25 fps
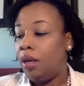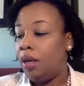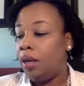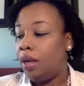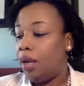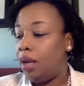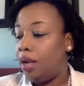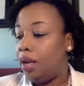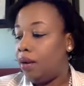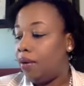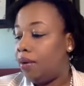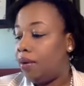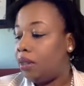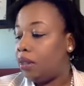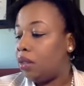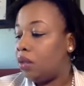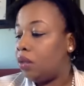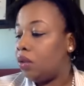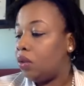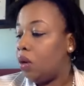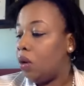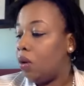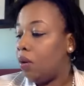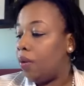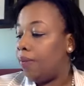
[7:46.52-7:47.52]

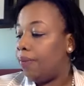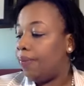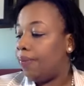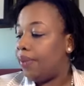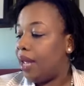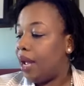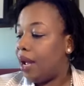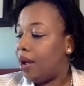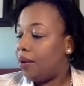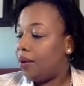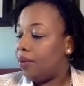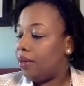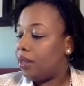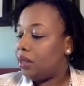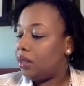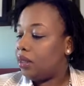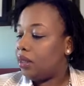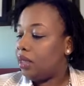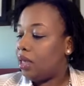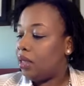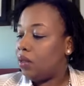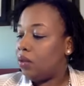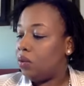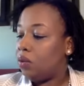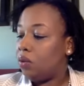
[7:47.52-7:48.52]
Anyways, so now let's
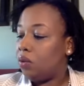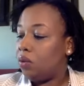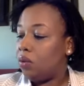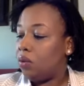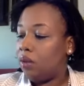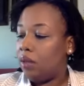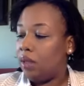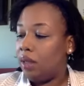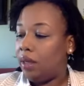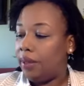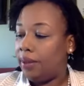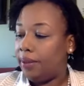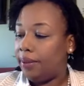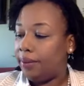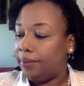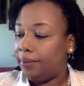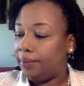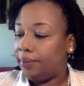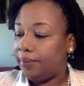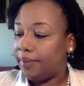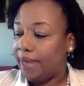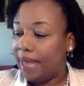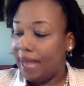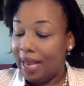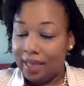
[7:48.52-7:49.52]
get to the
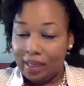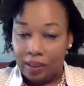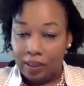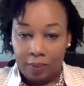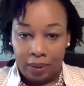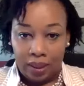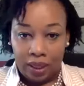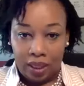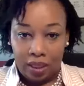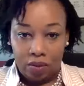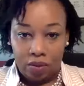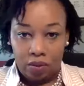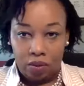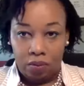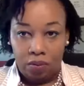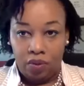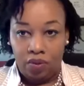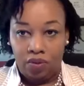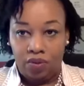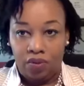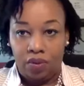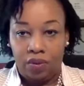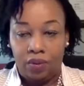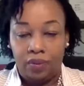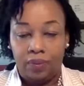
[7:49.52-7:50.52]
expedited
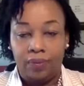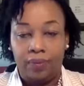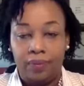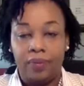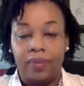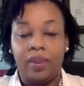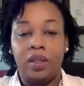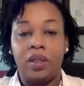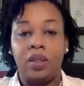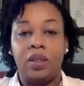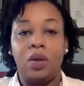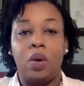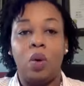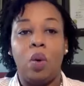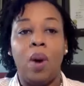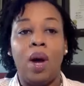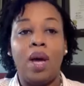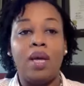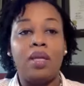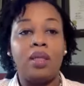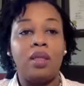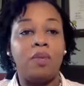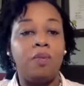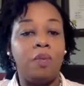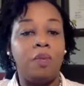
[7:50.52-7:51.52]
removal. So
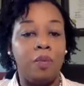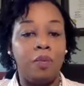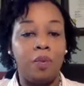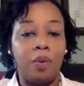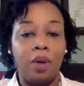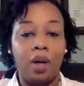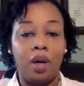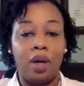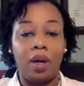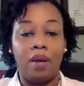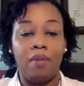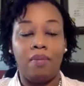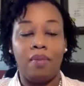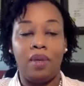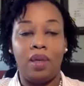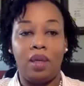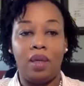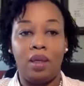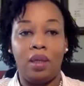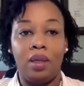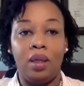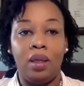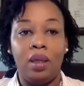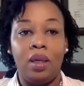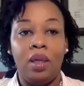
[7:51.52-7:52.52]
once people come
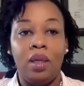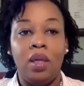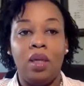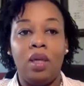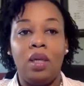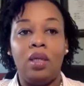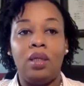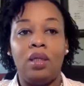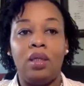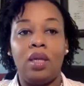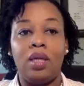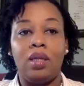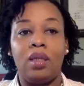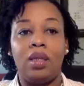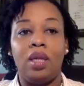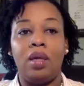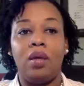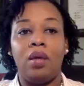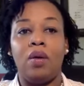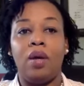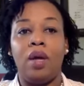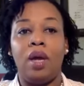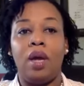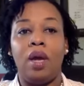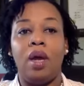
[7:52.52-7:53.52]
in, it's just
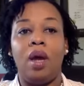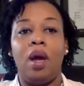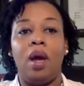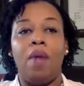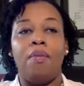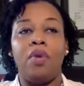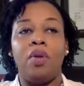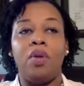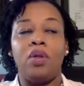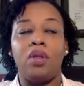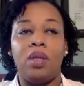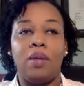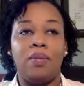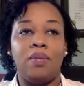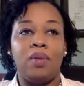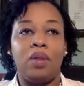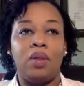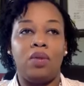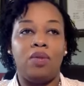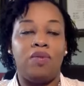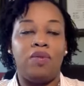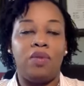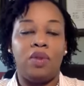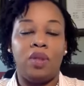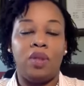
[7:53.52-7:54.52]
like, okay, I'm not
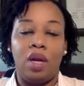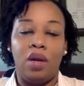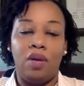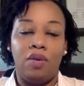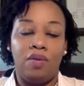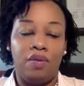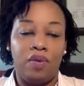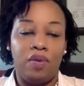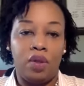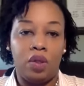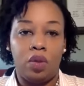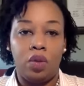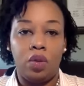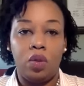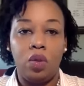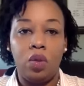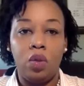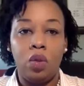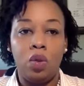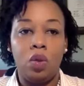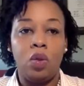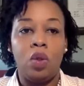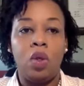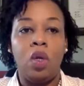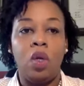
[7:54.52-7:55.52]
subject to Title
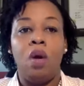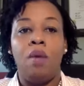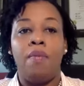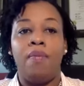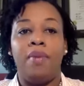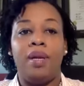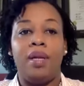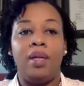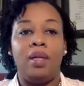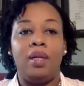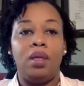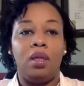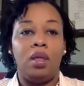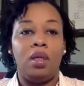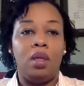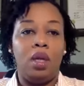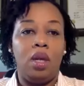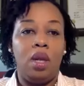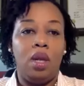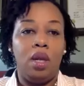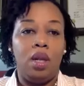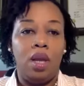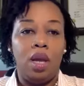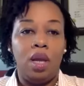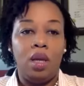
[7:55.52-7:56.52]
42,
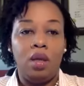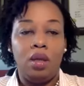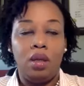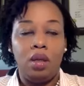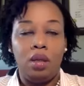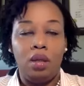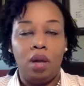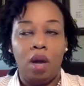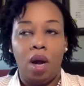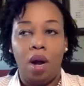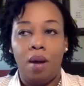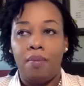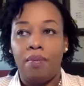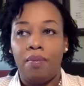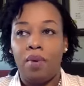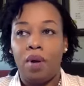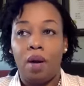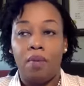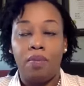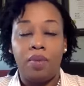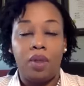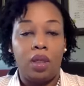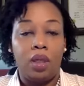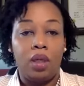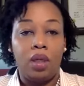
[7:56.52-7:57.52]
and then
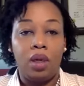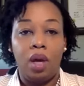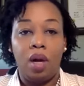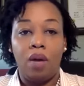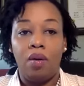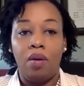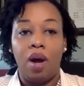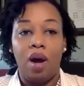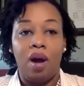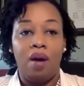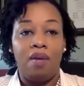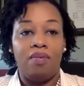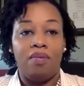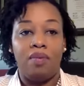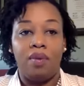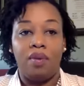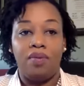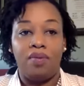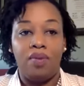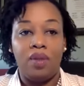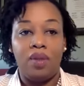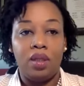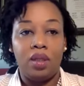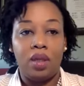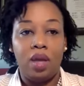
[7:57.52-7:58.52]
I'm here, I don't have a
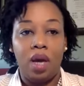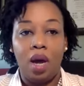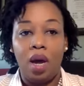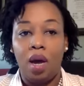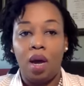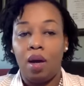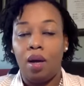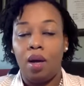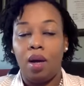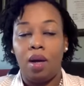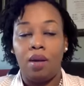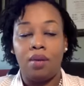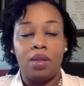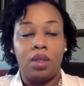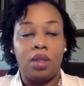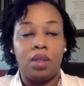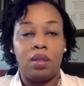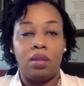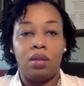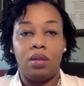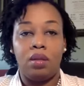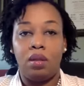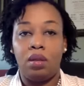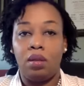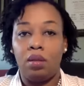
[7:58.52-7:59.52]
visa,
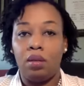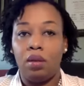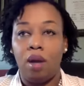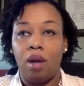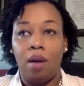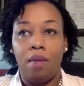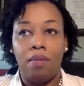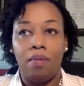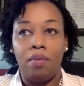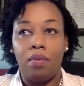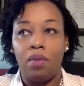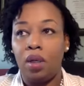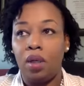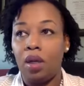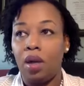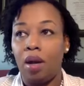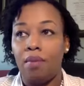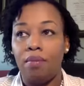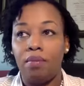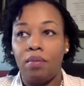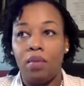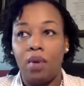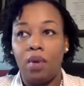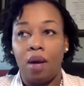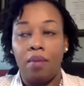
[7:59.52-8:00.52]
I'm here,
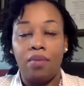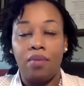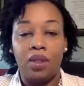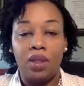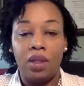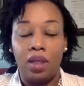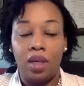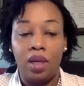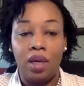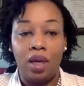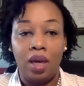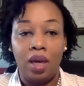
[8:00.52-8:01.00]
I'm seeking